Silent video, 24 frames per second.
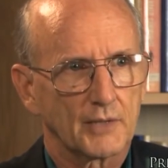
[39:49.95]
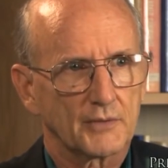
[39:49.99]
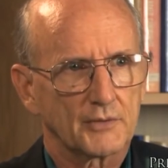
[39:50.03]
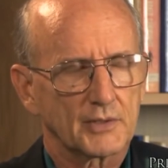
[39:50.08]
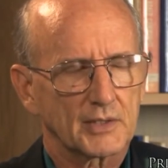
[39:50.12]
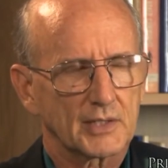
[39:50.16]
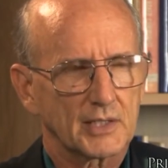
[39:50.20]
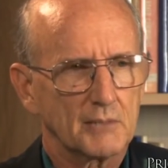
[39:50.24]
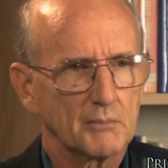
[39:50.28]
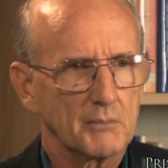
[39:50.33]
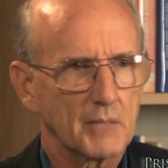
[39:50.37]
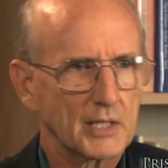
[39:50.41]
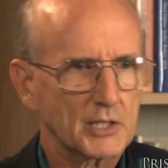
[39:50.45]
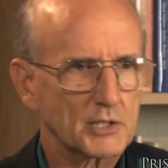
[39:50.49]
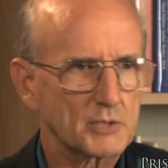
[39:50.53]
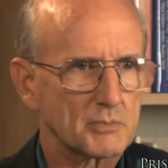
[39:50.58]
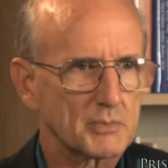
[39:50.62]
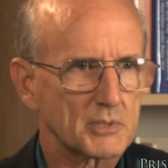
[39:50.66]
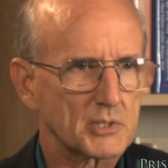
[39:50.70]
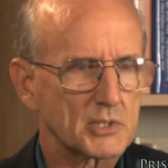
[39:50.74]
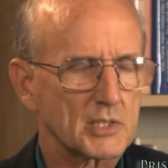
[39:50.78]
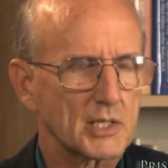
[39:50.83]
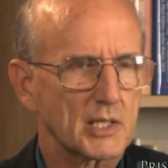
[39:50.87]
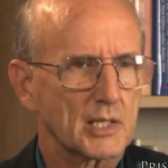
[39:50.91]
I think he makes
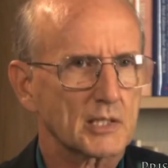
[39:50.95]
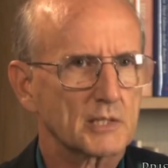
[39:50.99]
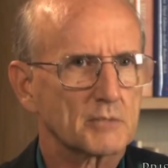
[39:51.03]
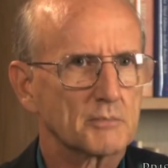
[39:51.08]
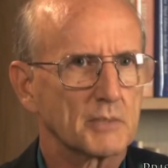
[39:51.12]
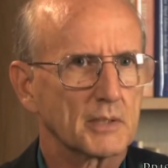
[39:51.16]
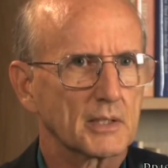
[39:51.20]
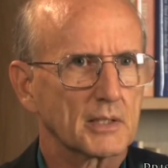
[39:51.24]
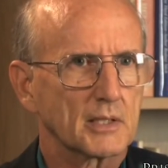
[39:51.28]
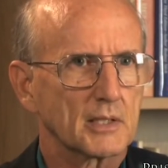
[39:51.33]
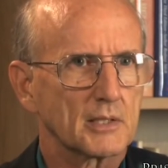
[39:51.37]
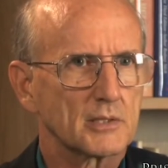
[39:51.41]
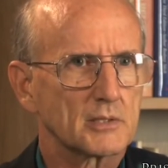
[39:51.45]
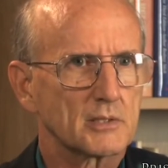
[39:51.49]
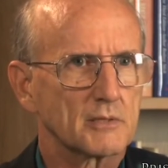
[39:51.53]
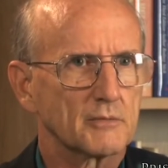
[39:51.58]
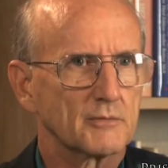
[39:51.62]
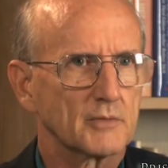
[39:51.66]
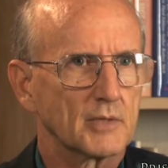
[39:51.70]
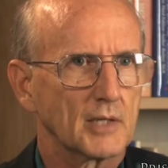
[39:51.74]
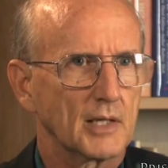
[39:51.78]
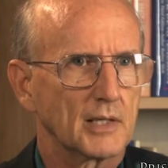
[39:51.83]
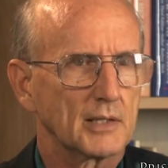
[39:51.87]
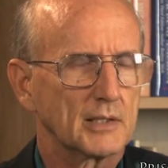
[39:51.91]
mistakes because
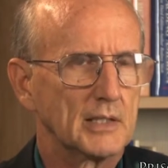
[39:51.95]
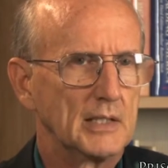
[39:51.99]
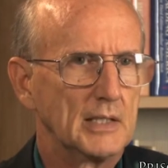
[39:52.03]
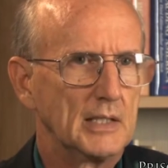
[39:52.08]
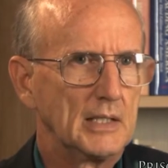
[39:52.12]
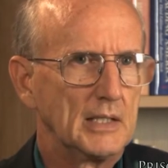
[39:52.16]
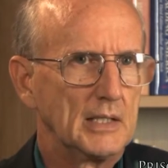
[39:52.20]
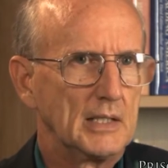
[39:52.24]
of not